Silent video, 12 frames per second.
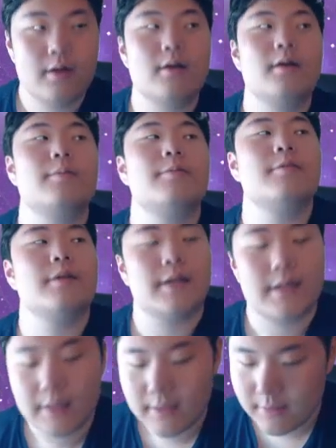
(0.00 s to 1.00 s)
Oh,
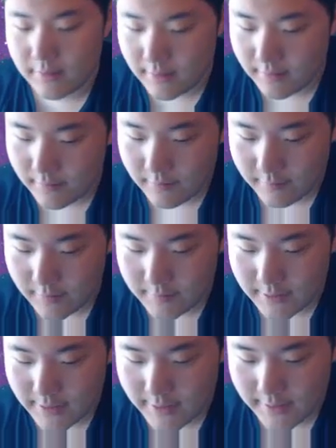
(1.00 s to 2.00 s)
boy.
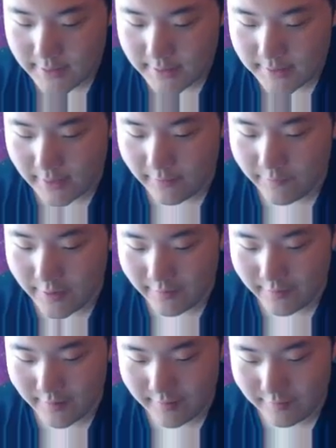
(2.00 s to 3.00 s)
Whimsicott is a
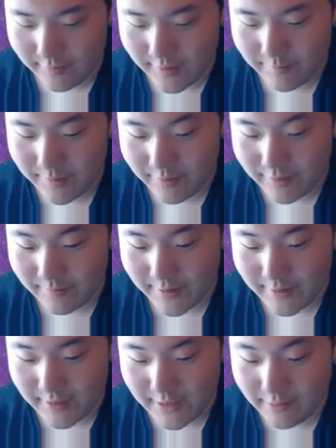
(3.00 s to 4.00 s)
very annoying
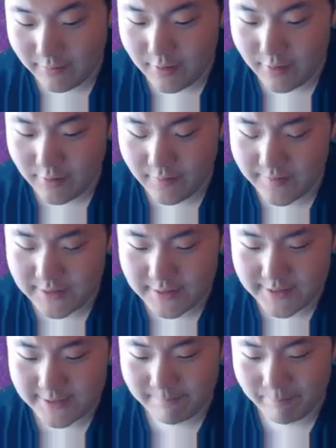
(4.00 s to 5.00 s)
Pokemon. I don't know if
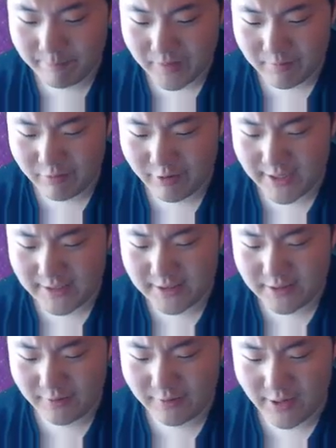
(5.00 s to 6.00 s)
it's
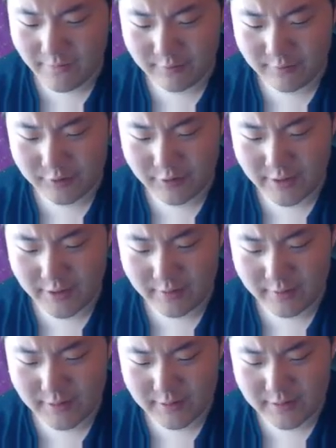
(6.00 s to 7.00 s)
Prankster or Infiltrator
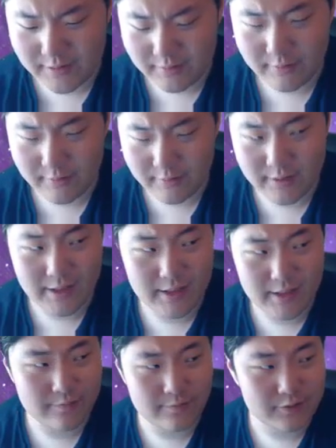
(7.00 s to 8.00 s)
on this. Well, not
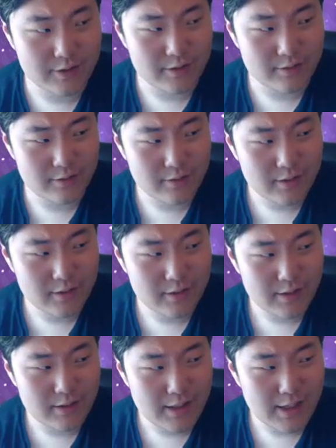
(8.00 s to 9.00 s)
Infiltrator.
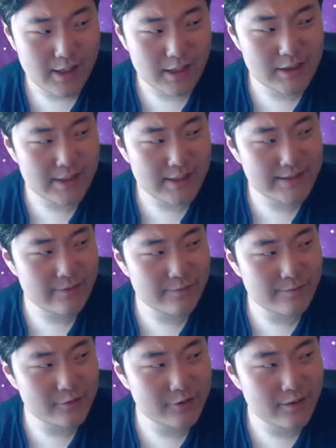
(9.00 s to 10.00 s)
Actually, is it
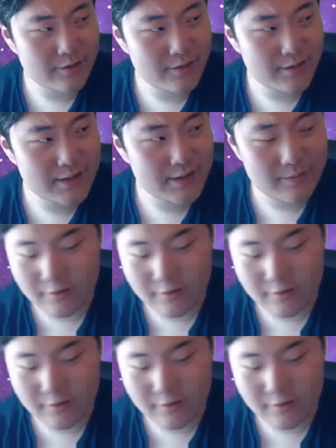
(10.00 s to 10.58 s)
Infiltrator on this team?